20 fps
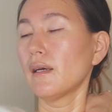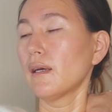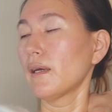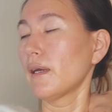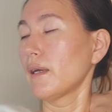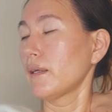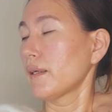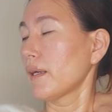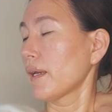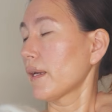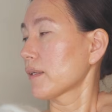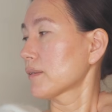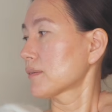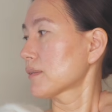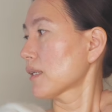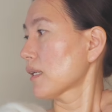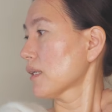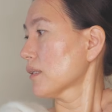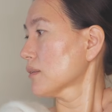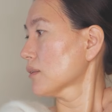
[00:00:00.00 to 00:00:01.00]

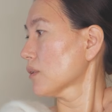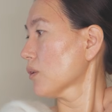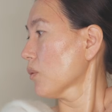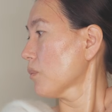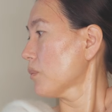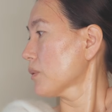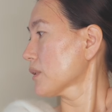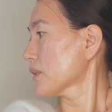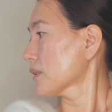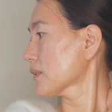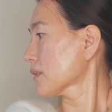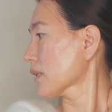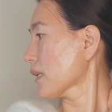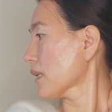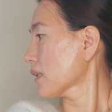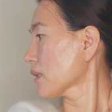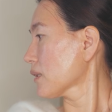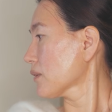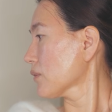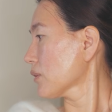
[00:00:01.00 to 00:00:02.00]
exhale, opposite side of
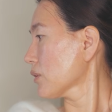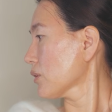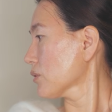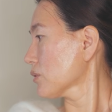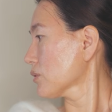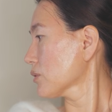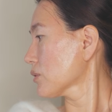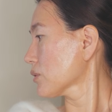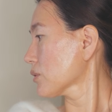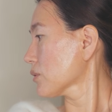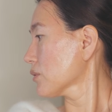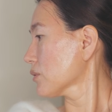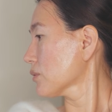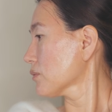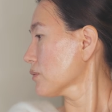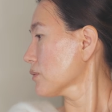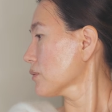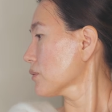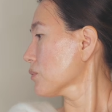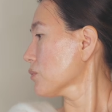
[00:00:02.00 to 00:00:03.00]
your shoulder,
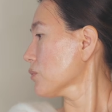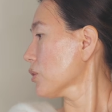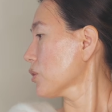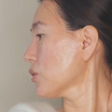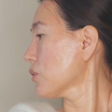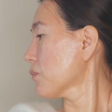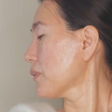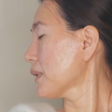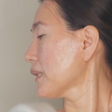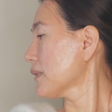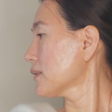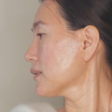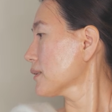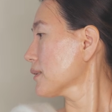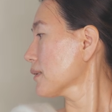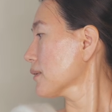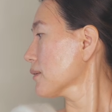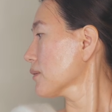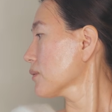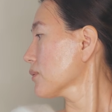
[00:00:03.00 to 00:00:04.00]
what you're pinching.
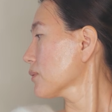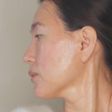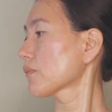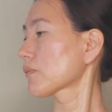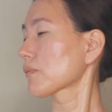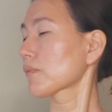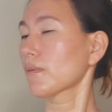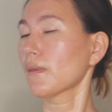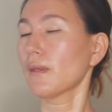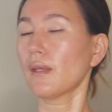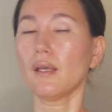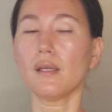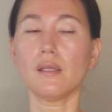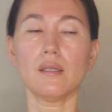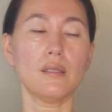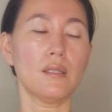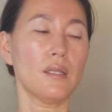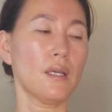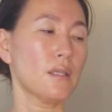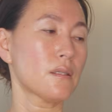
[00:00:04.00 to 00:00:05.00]
And the
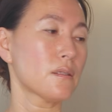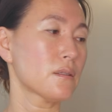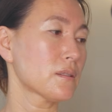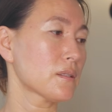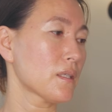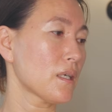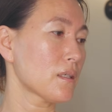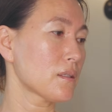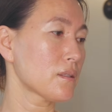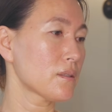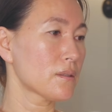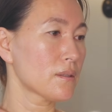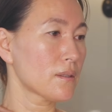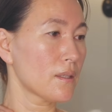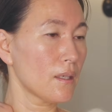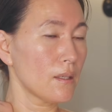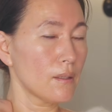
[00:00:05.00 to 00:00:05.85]
other side, same.